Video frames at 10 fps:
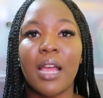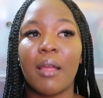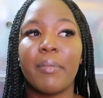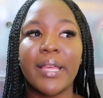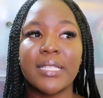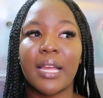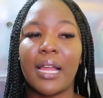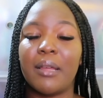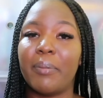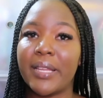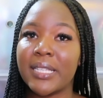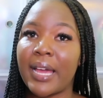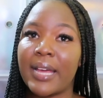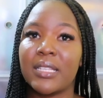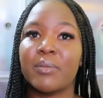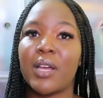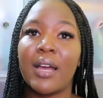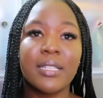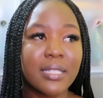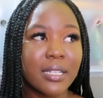are basically placing items
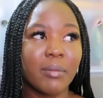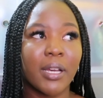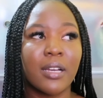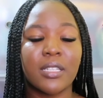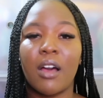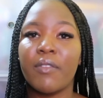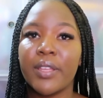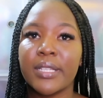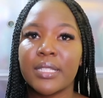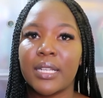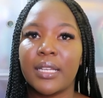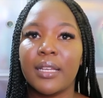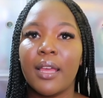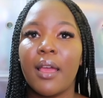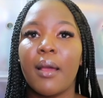on sale because obviously